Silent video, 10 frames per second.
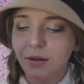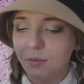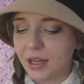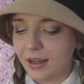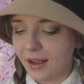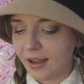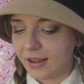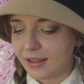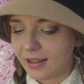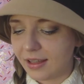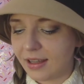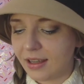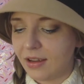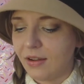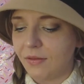because
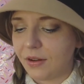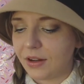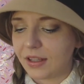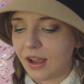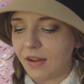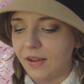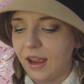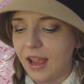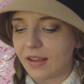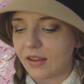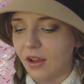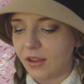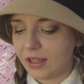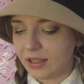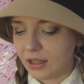first off, it has all
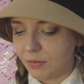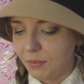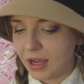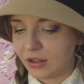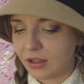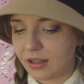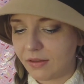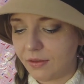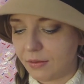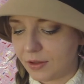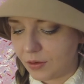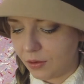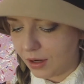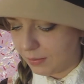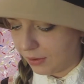these cute pages of a
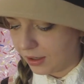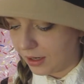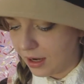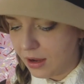storybook,